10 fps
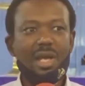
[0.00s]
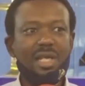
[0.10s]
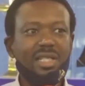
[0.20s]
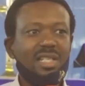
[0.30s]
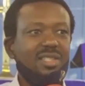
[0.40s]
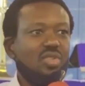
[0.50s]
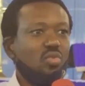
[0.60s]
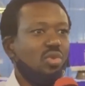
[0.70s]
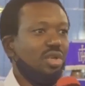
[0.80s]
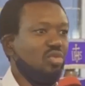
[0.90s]
And that
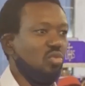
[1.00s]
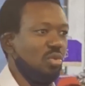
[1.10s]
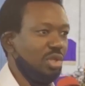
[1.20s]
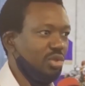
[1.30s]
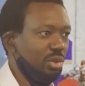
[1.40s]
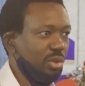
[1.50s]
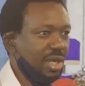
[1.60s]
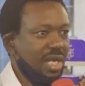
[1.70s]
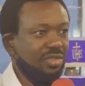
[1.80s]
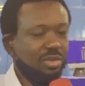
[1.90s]
is what we want to
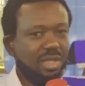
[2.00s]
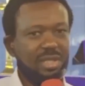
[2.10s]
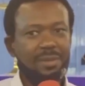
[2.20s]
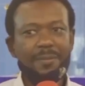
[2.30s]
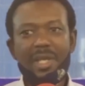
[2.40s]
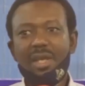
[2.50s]
look at today.